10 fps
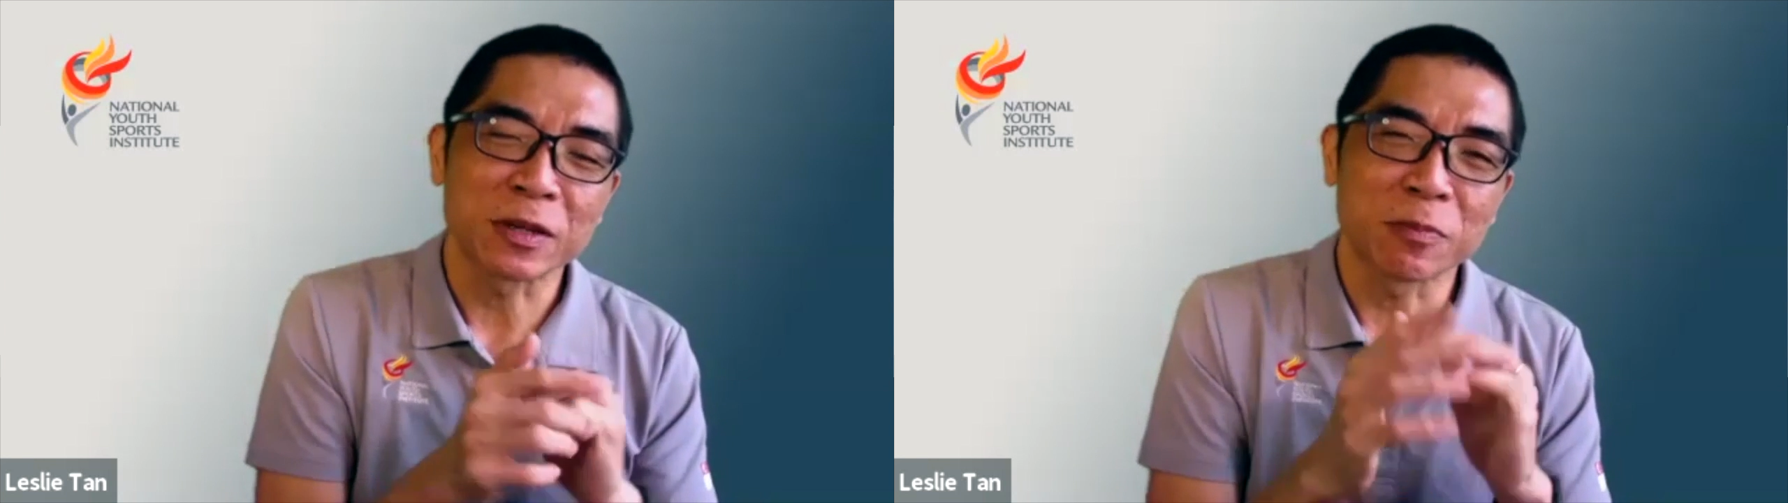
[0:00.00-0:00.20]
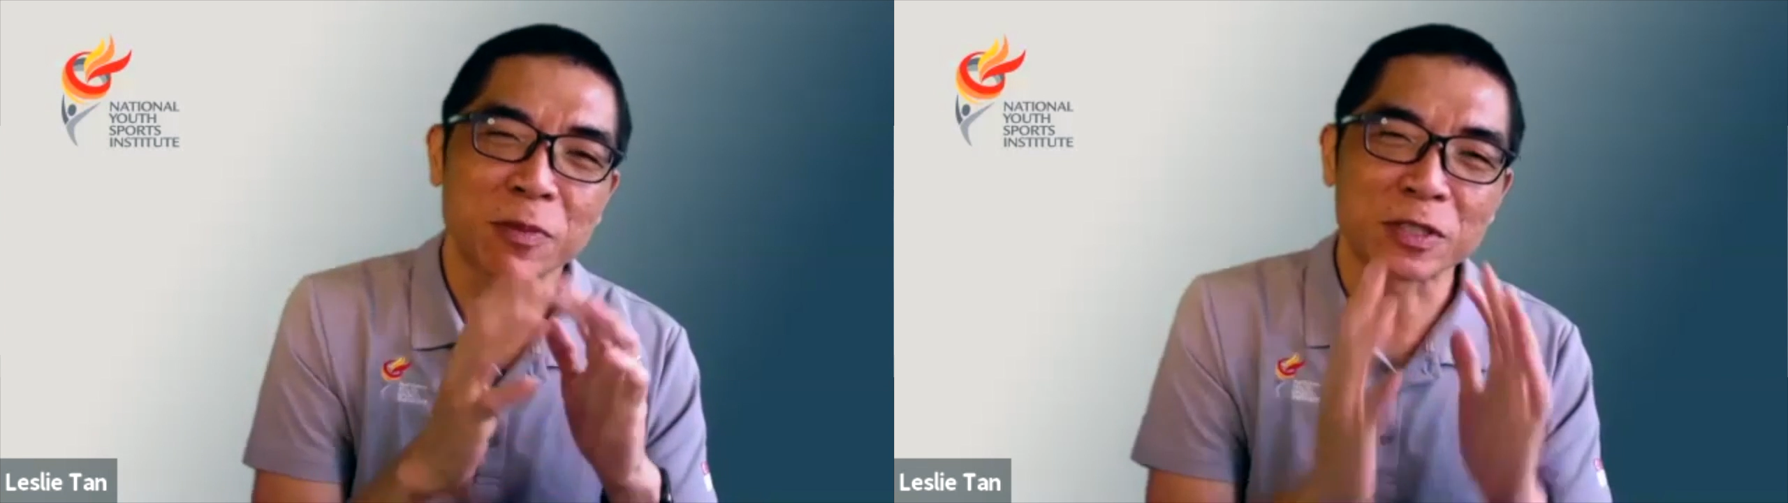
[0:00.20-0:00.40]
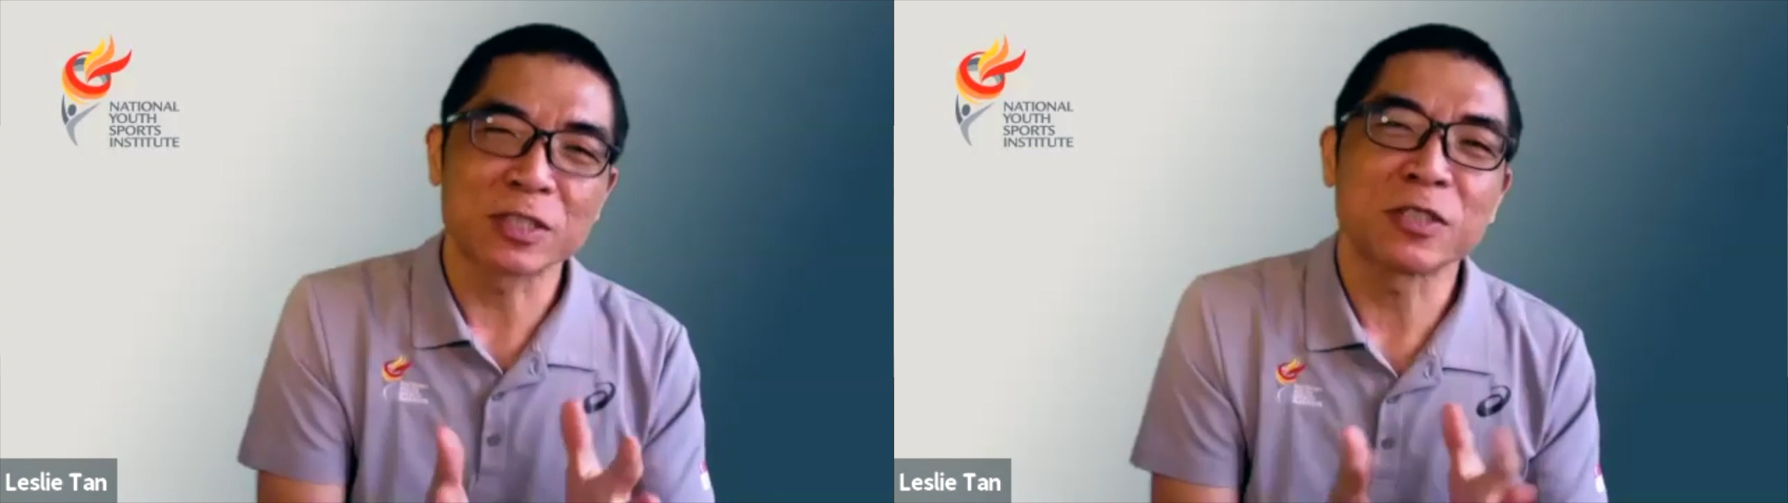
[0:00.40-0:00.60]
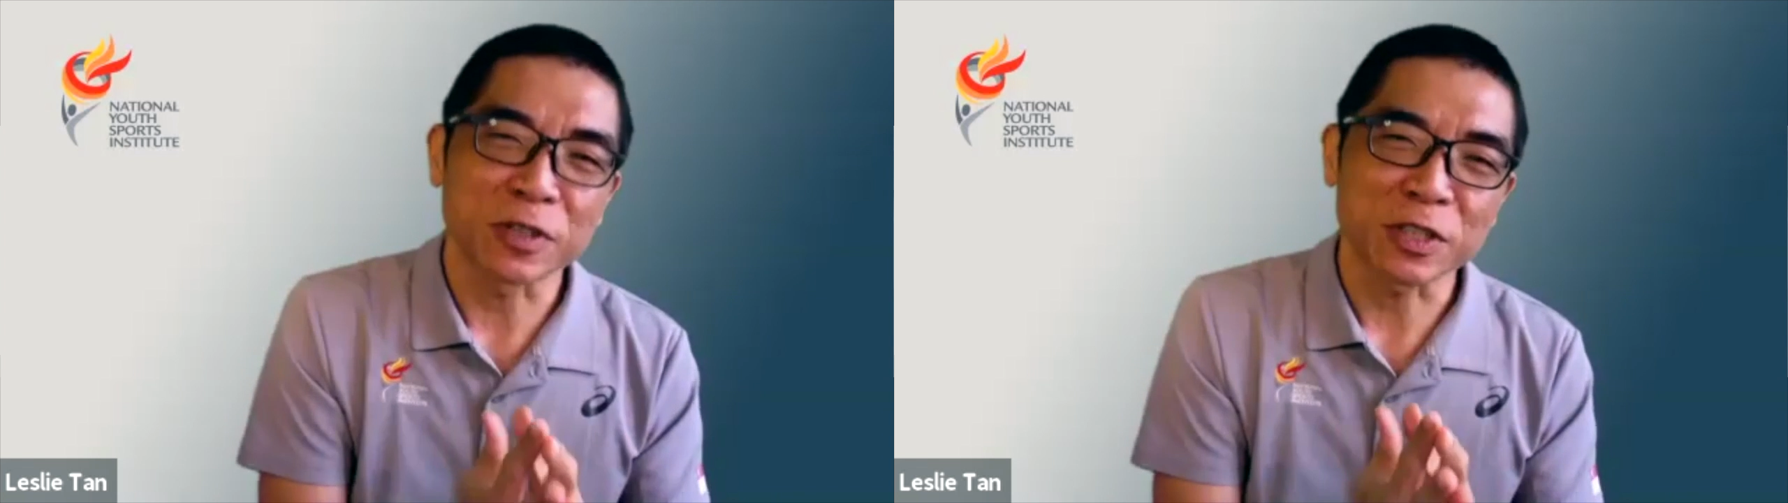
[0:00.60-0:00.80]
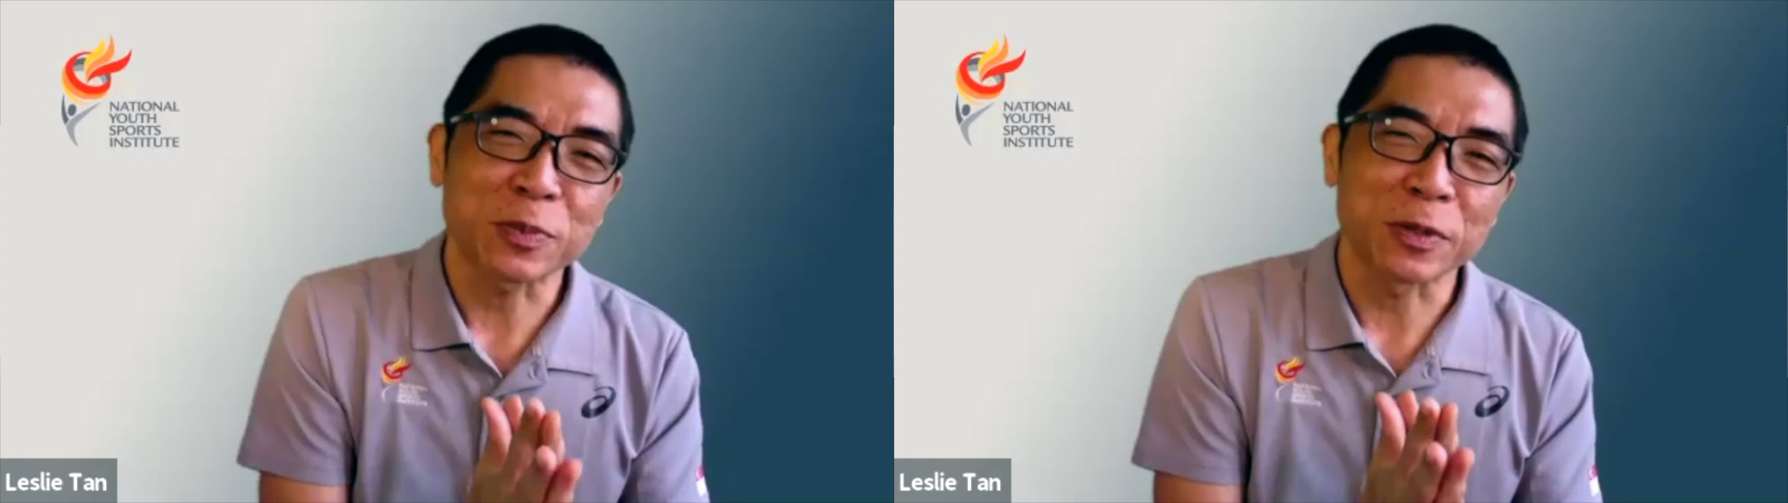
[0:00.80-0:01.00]
positive
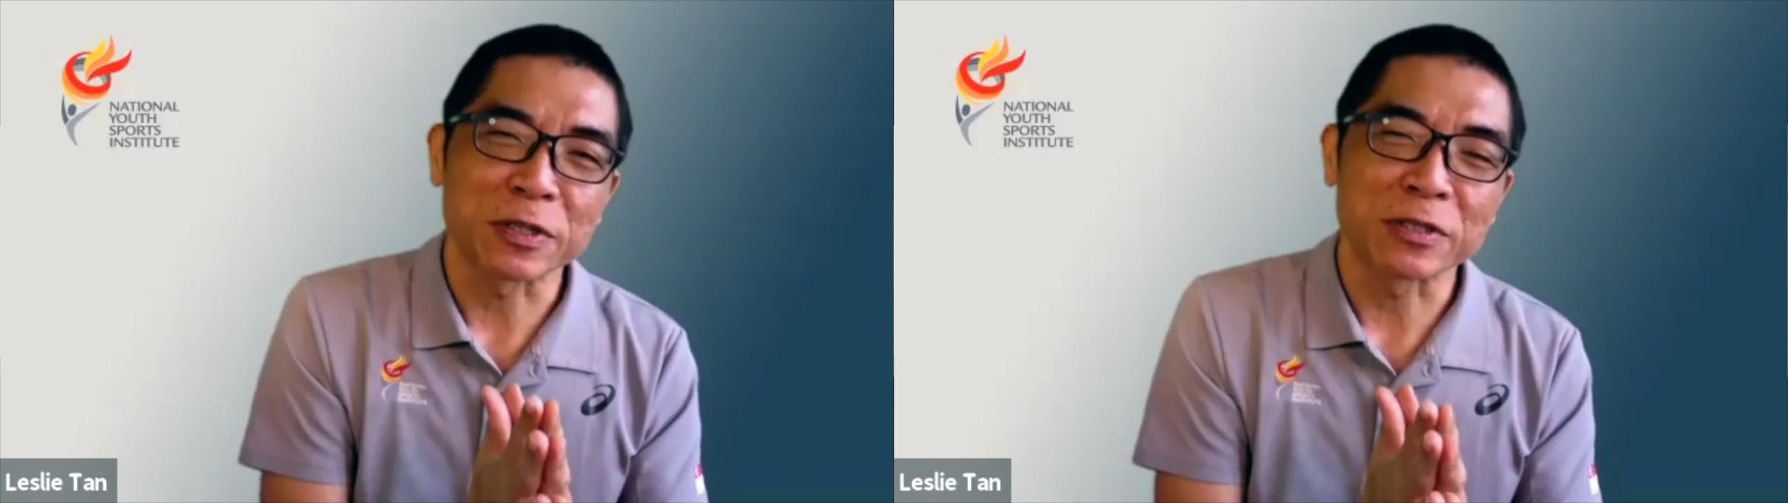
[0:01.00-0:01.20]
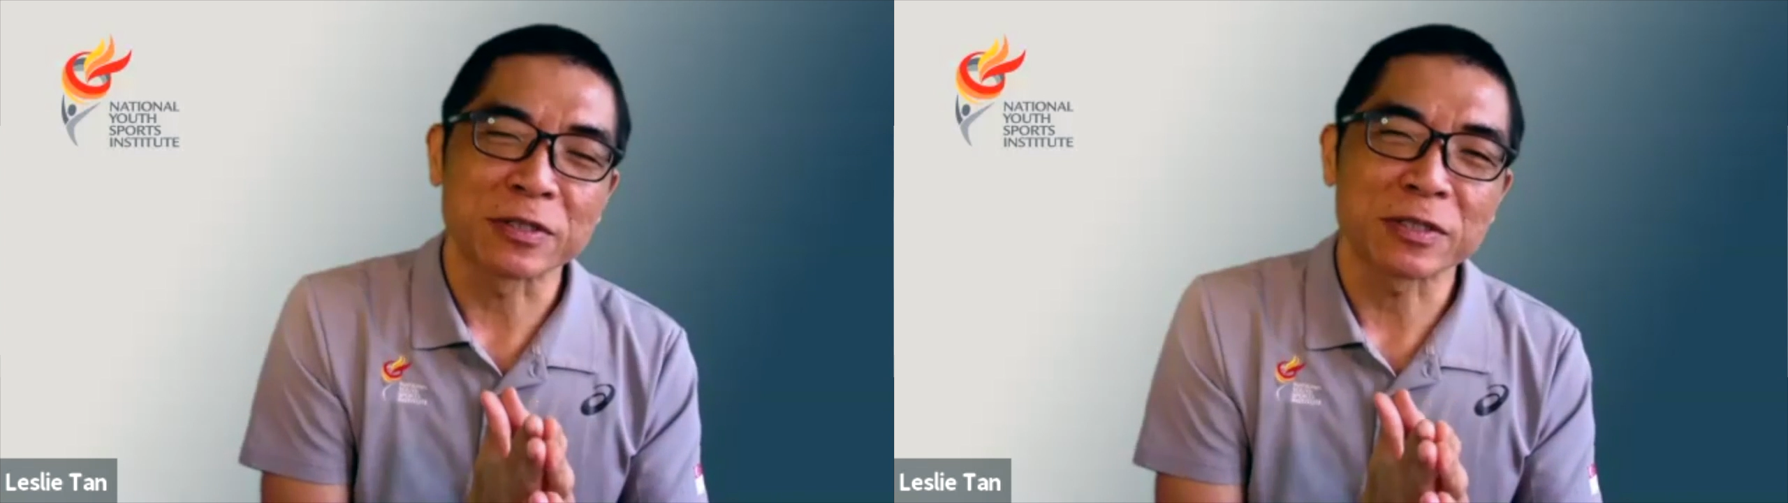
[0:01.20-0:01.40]
experience